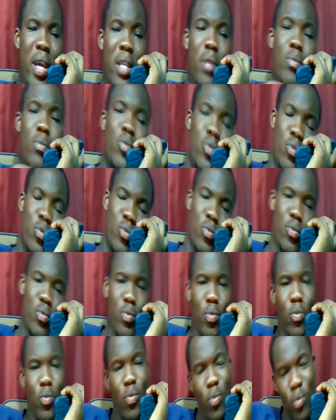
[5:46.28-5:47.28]
Is it not
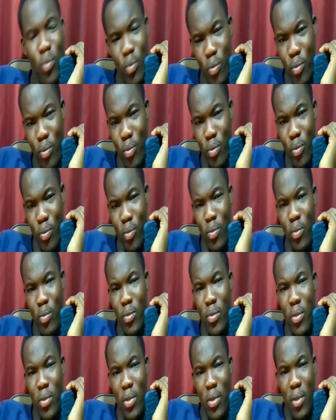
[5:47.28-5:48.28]
clear, say,
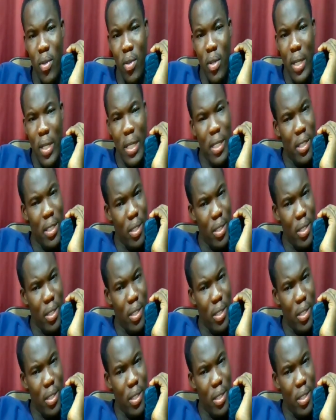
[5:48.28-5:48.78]
the